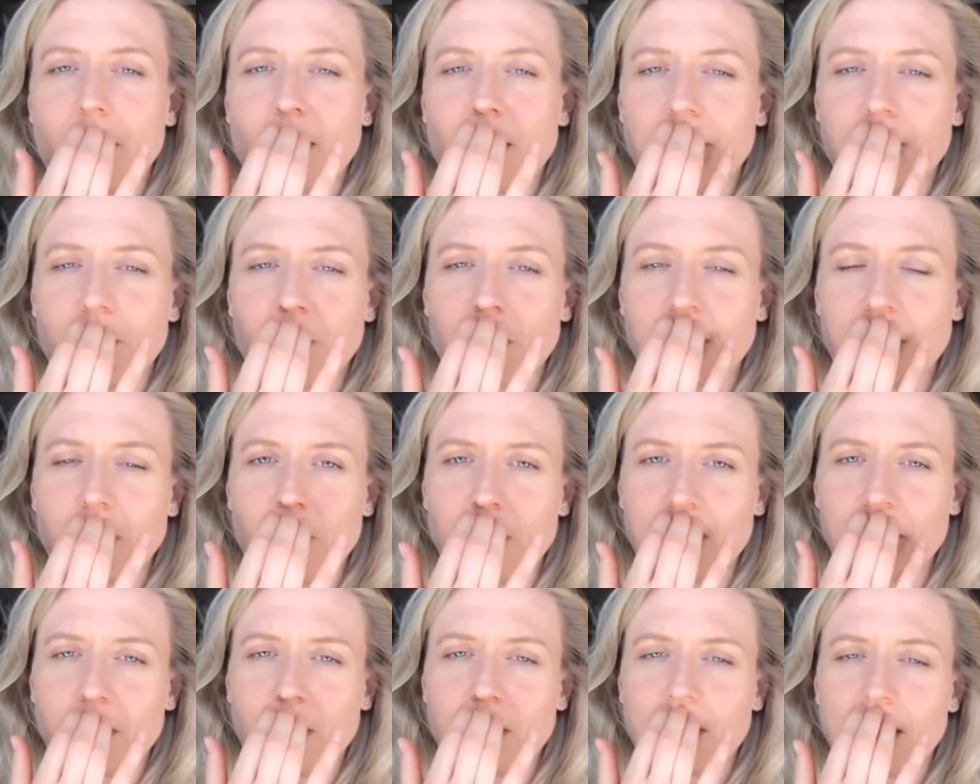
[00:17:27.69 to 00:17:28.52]
difficult
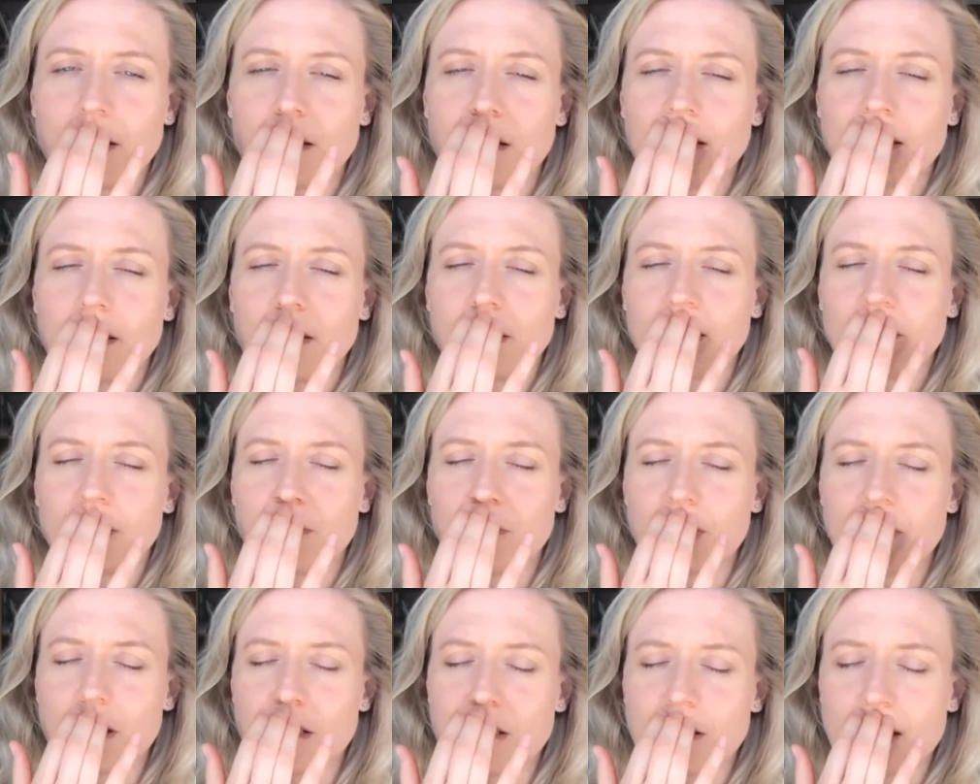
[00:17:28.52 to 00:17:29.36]

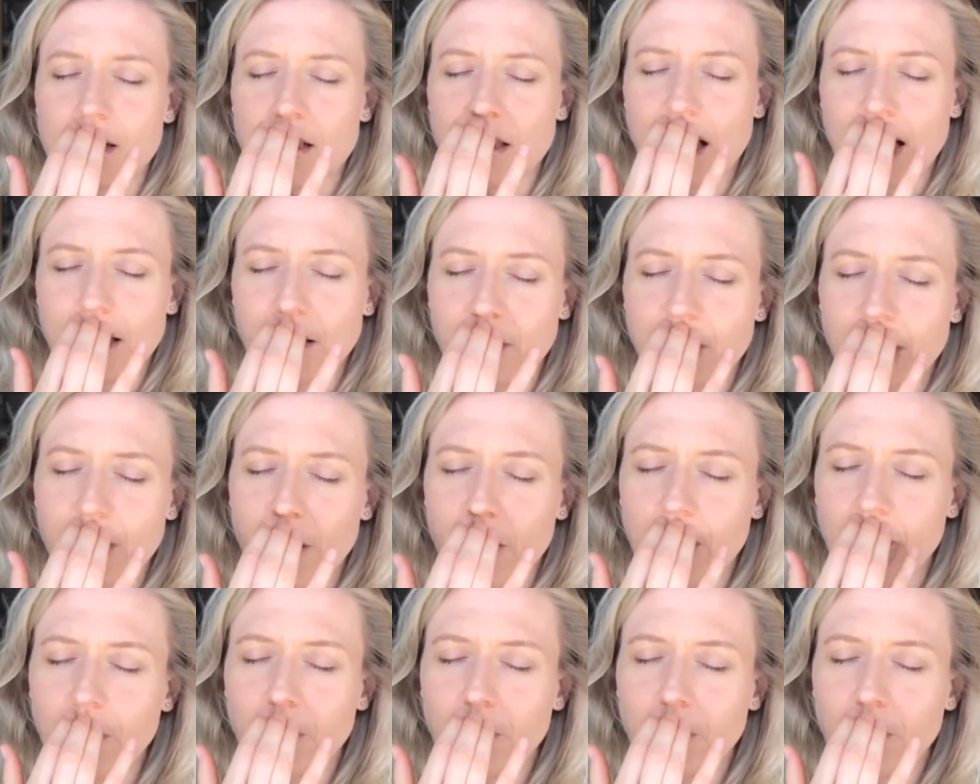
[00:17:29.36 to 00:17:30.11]
to just let go,